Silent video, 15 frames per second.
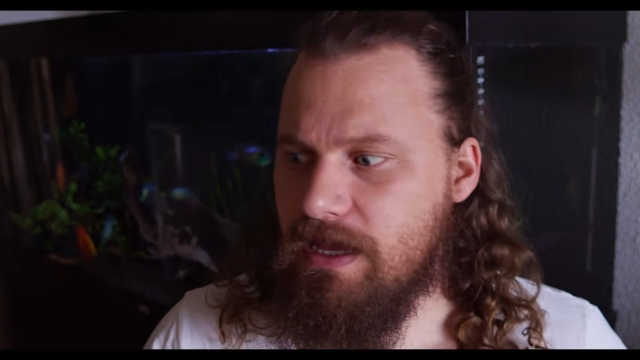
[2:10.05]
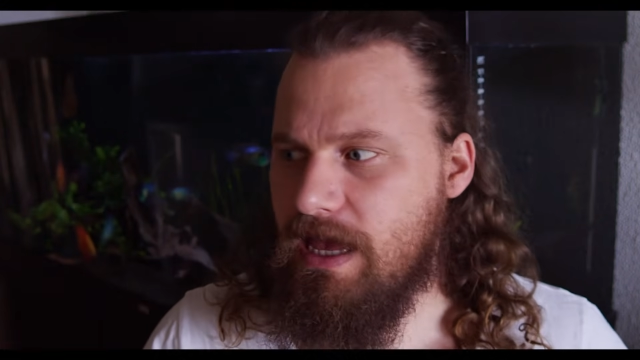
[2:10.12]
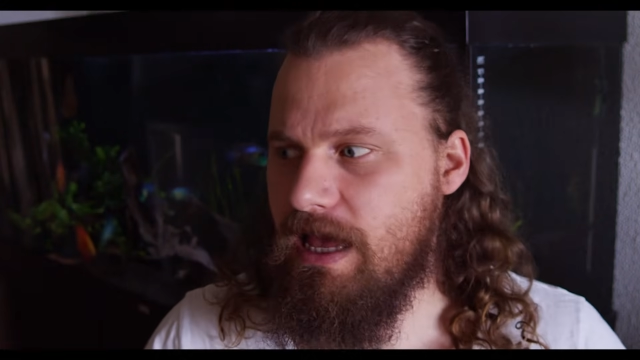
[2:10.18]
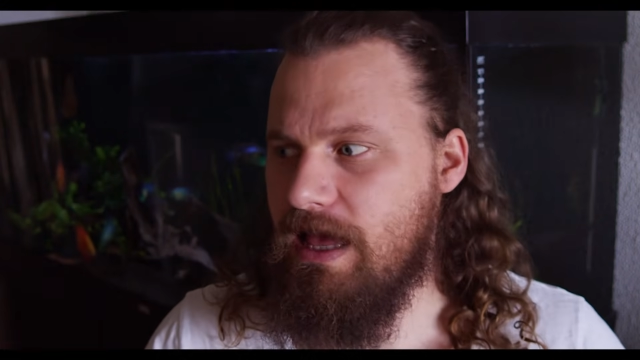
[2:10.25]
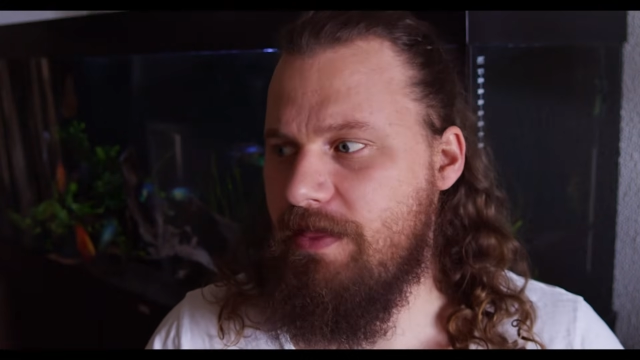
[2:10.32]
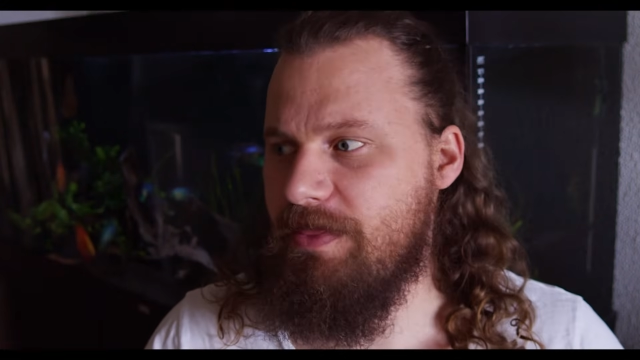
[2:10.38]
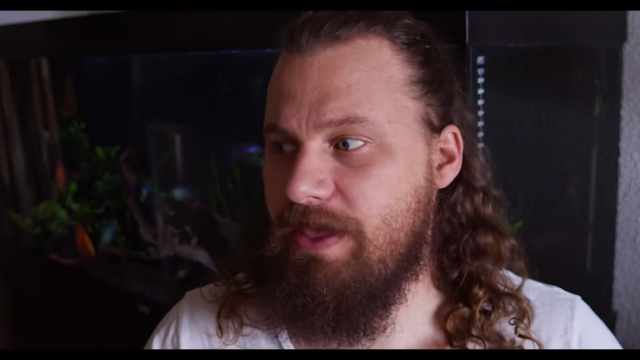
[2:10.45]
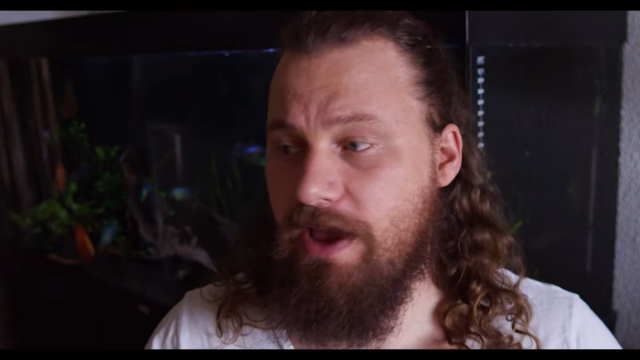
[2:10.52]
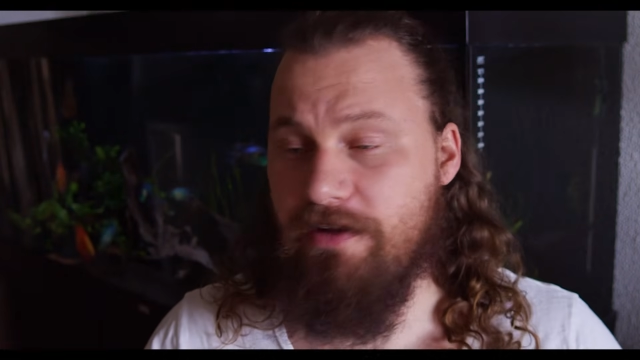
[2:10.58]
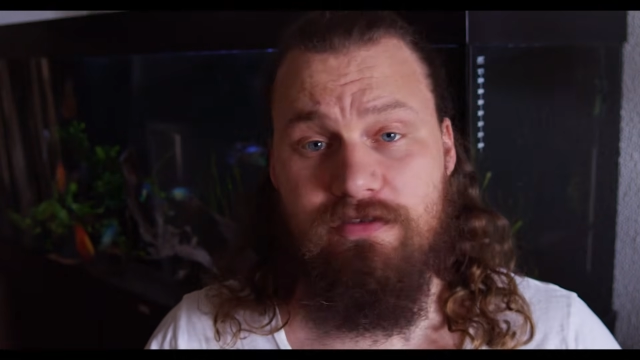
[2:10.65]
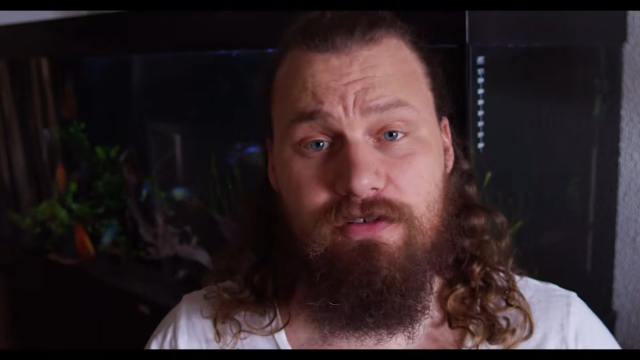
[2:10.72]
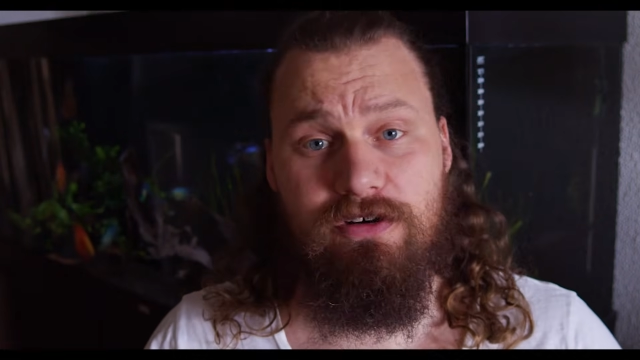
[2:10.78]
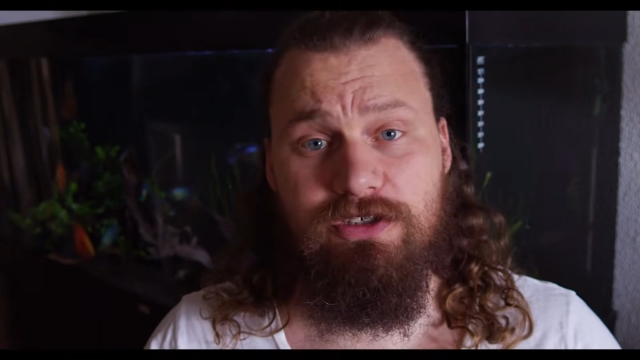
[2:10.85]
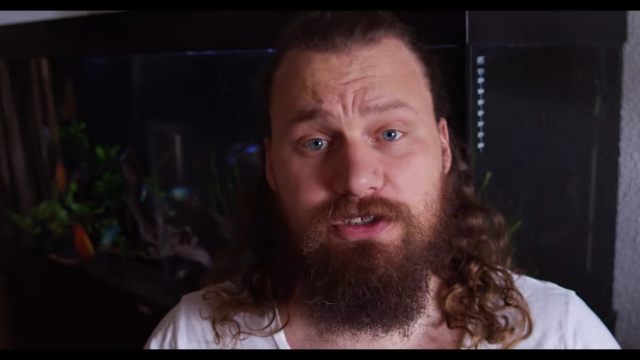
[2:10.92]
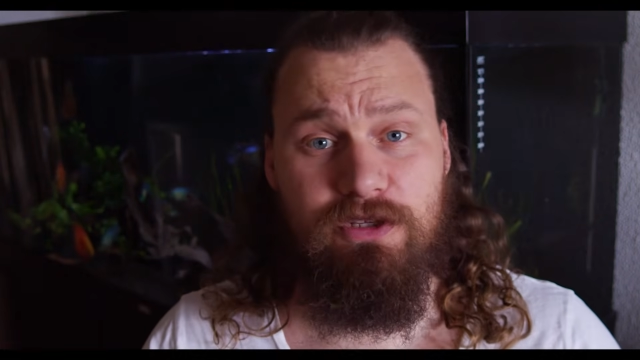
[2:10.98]
and
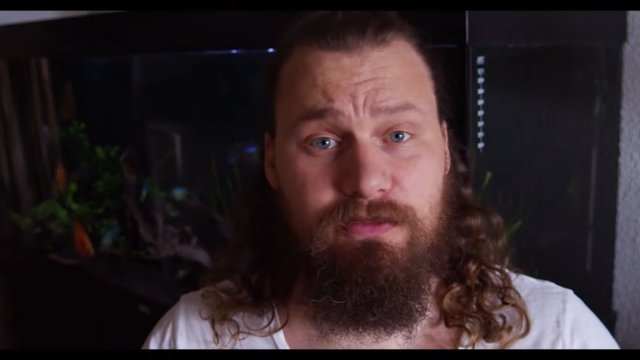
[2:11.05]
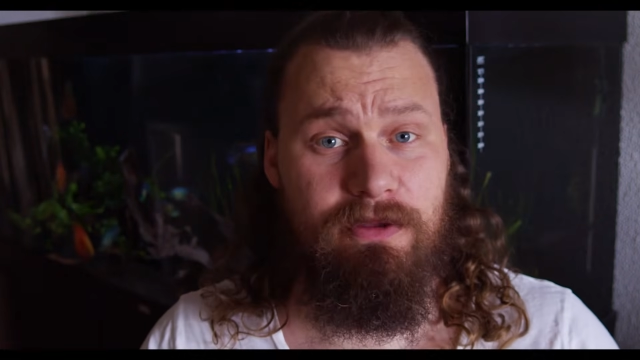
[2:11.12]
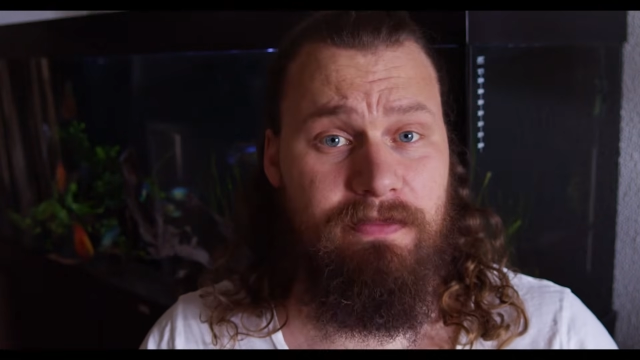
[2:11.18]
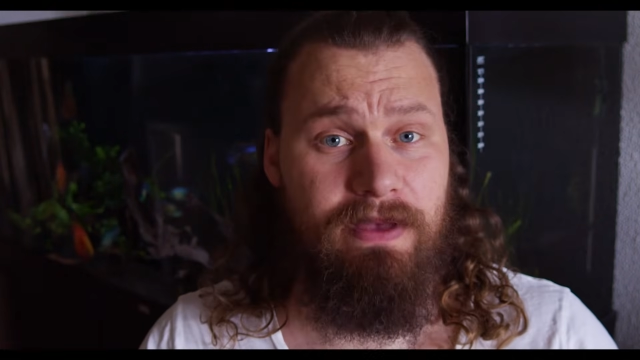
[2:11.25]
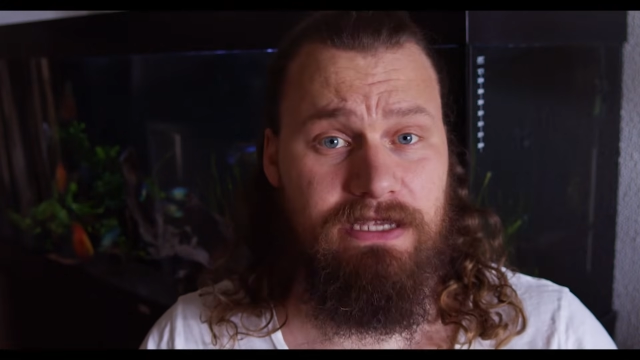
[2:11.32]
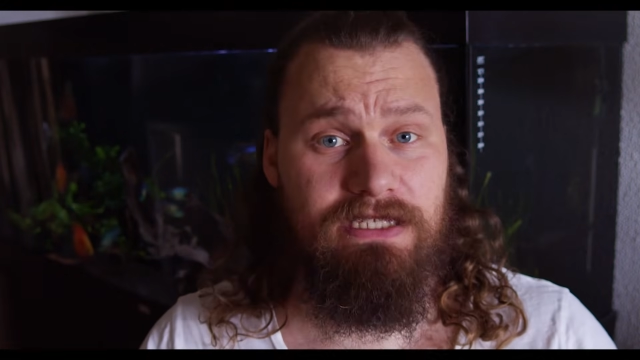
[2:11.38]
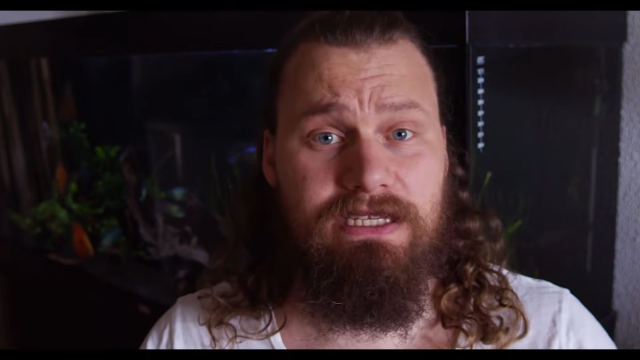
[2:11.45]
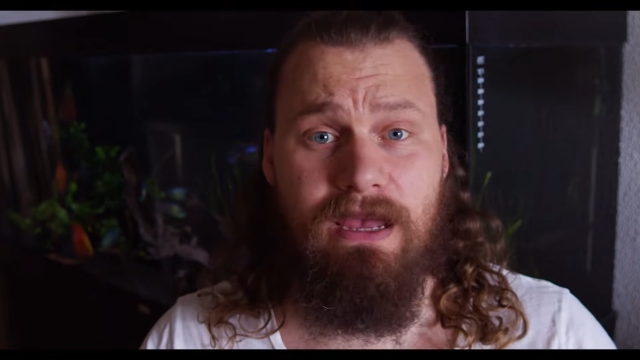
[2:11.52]
therefore should be best